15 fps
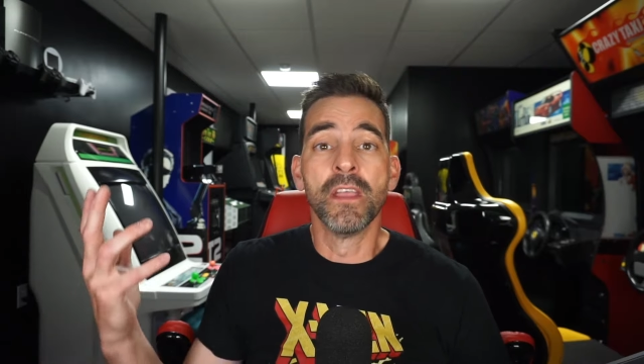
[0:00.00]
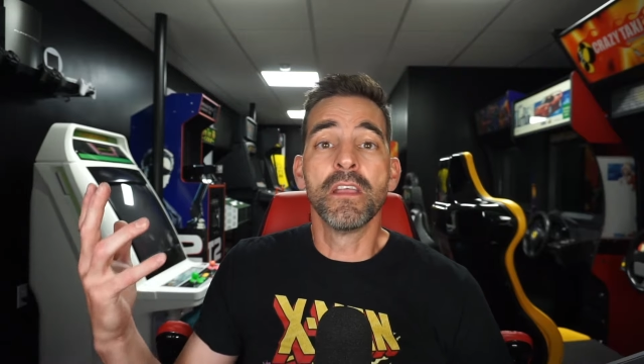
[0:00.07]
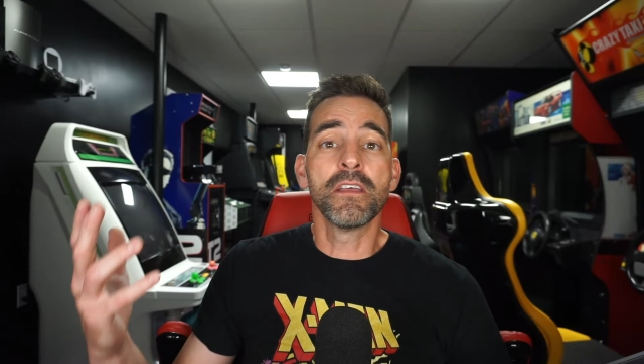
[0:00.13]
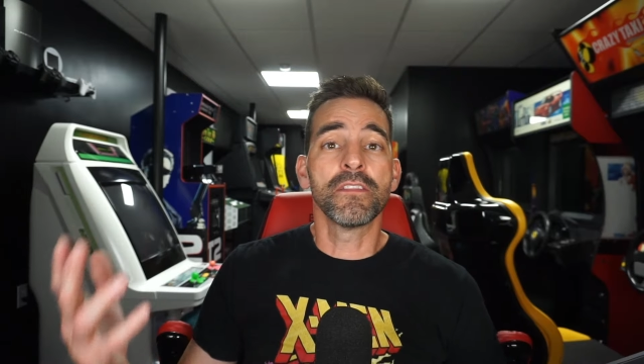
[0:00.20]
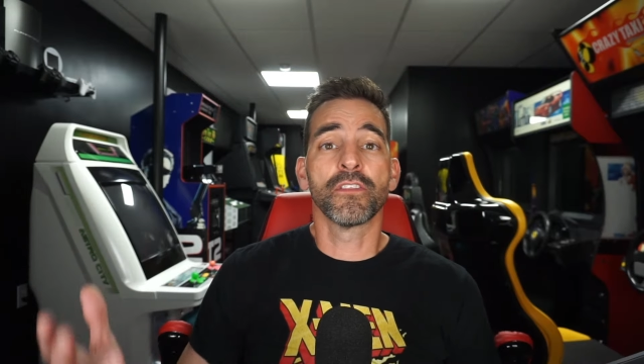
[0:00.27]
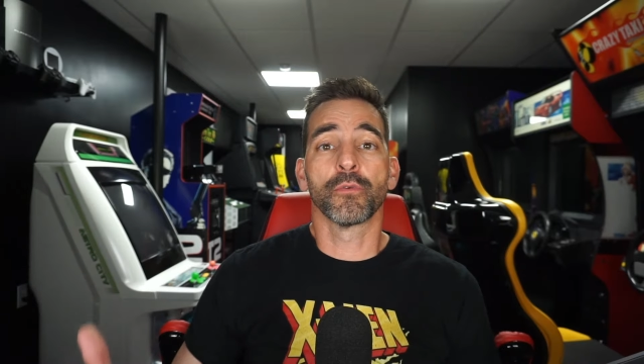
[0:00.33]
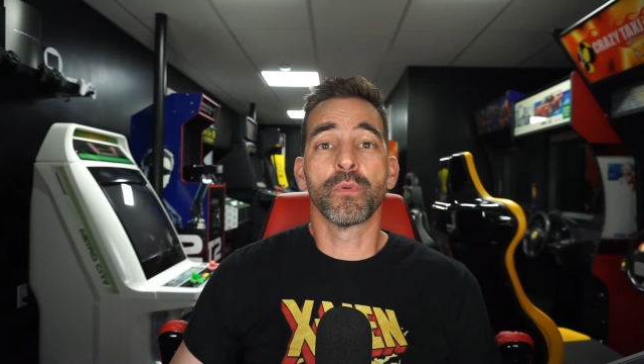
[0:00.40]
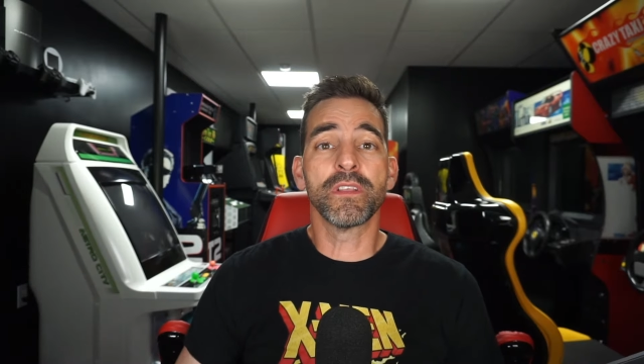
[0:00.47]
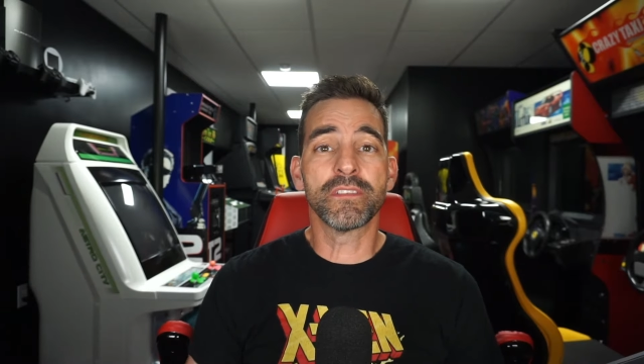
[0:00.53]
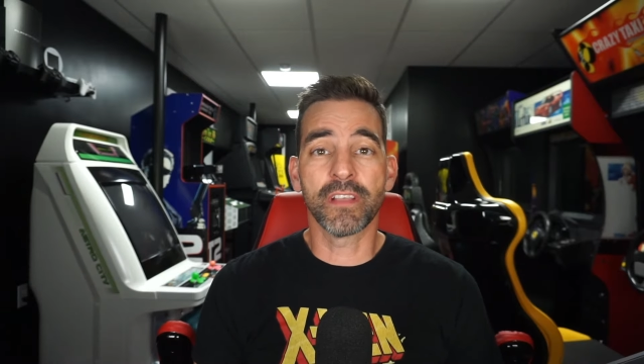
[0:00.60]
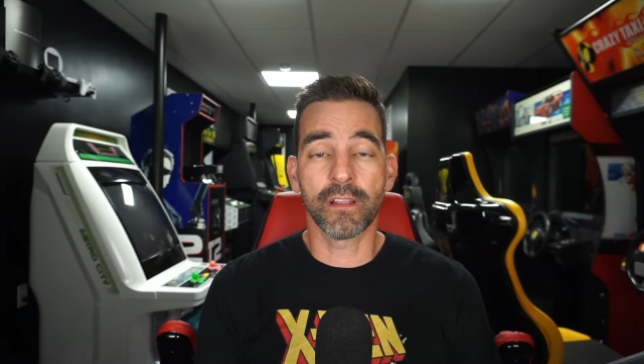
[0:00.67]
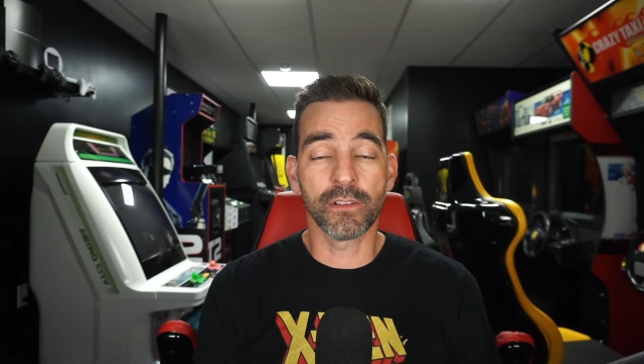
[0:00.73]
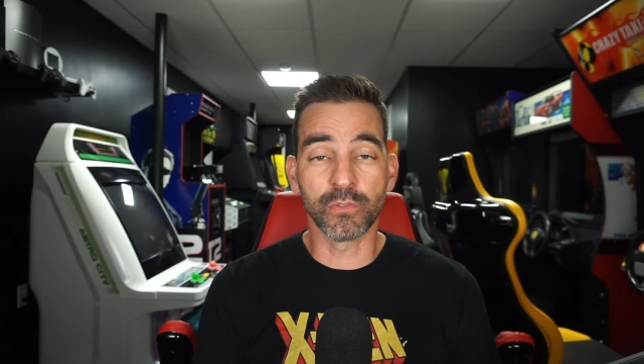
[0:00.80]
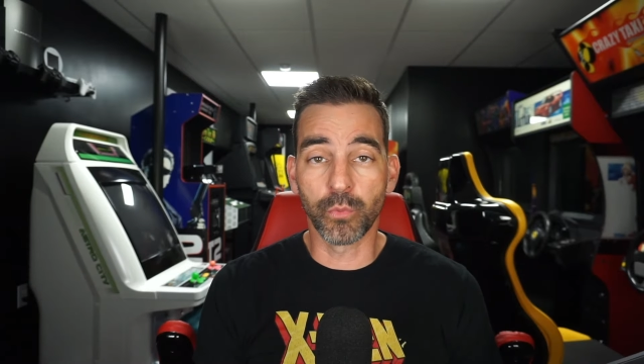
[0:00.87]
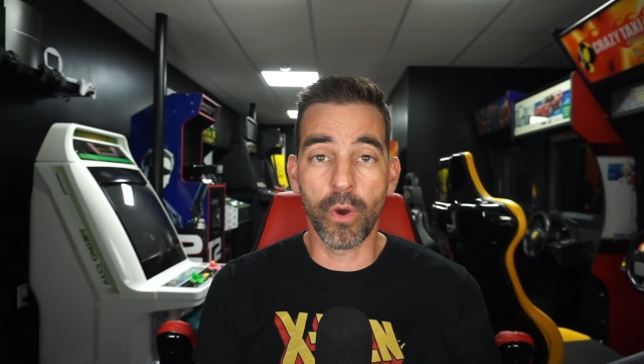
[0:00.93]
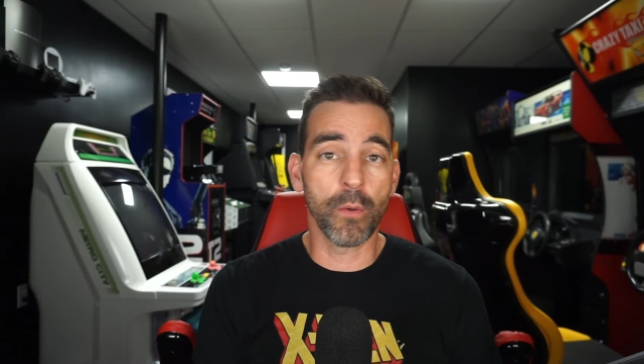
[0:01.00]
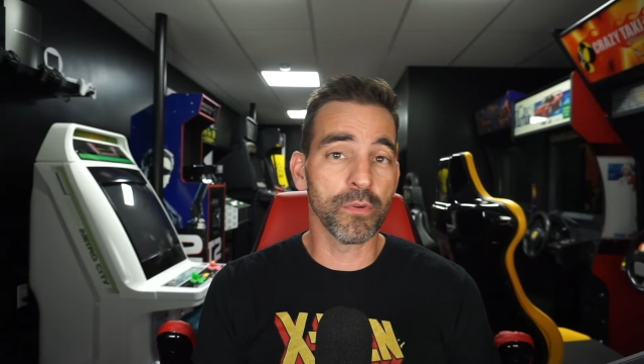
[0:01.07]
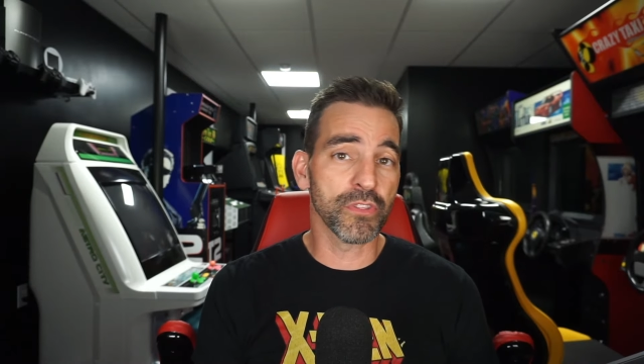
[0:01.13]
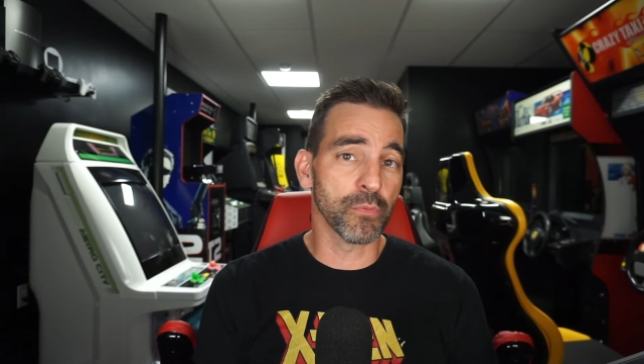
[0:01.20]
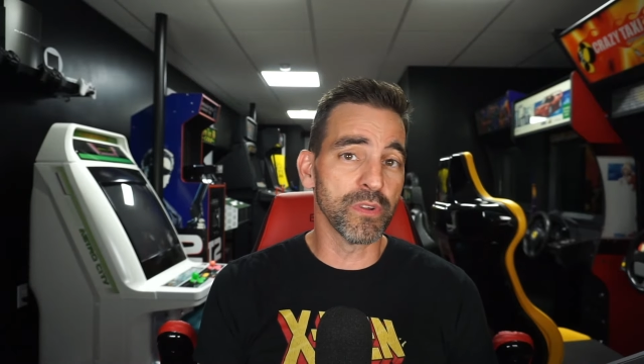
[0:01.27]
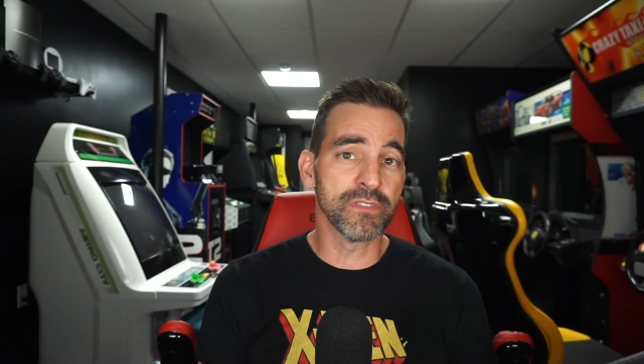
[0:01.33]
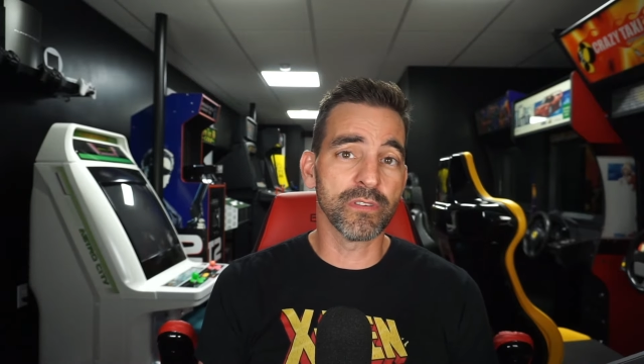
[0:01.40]
The retailers want what
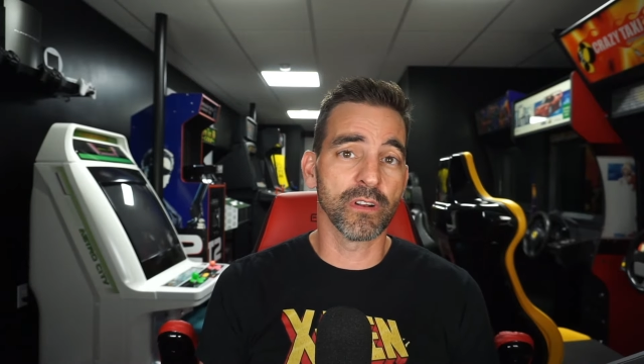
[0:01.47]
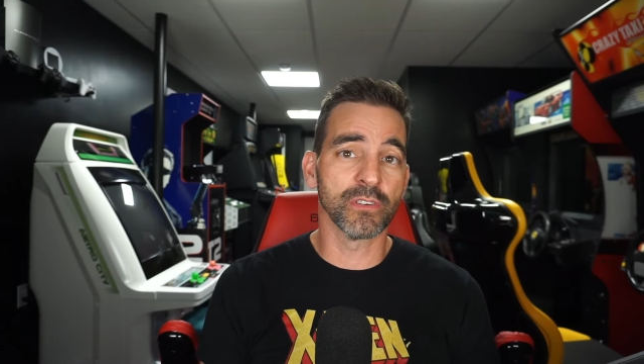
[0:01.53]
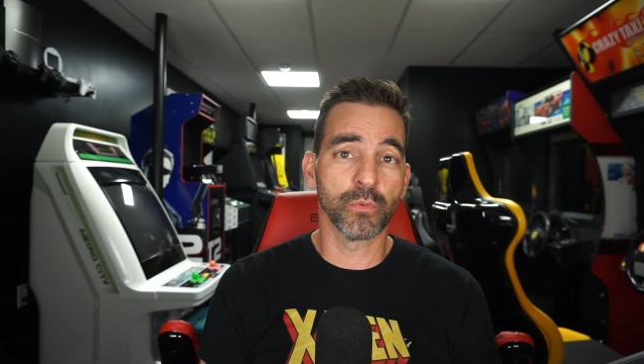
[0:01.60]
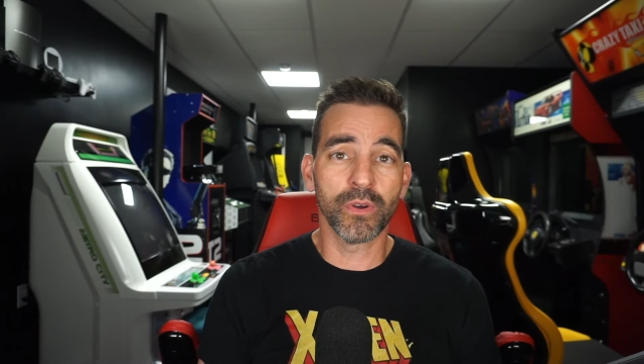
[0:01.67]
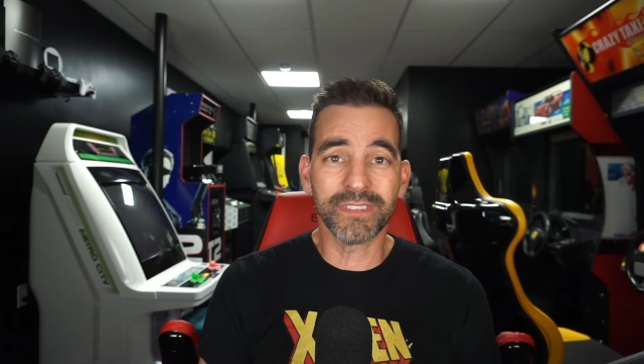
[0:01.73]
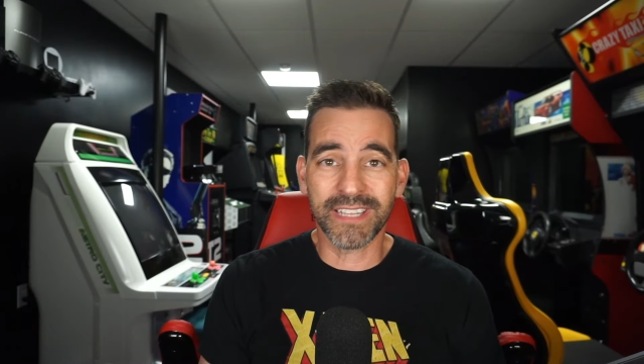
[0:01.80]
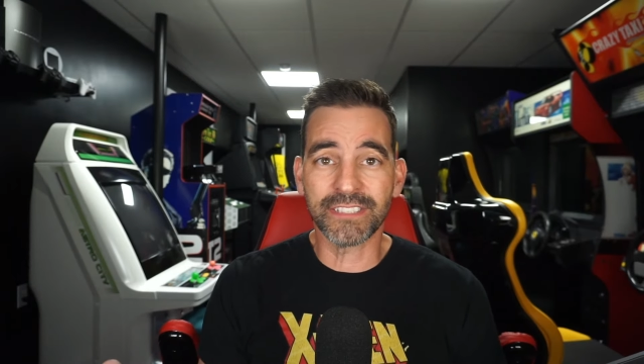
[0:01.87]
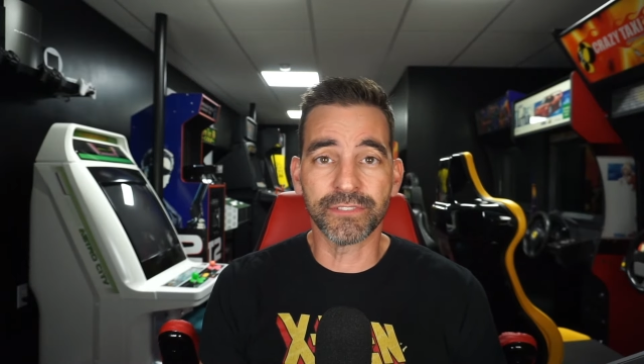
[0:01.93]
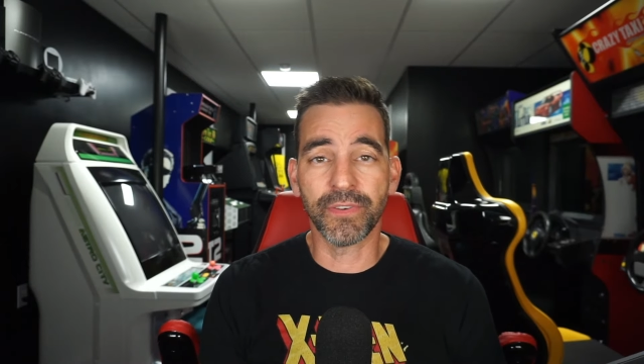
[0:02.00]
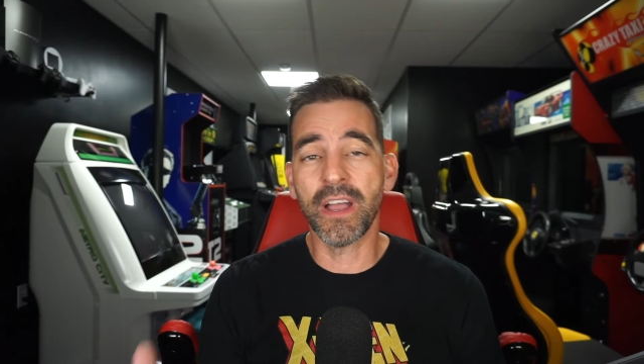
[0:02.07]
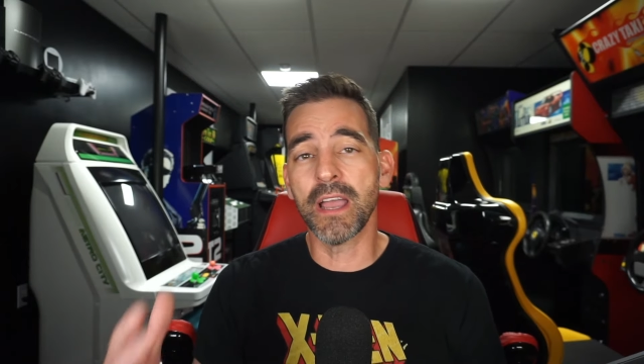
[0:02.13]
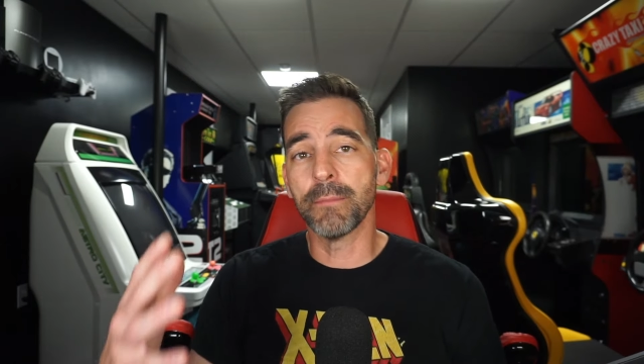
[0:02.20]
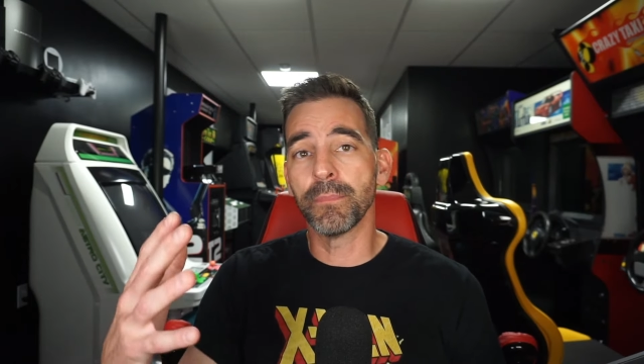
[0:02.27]
the retailers want, that's fine.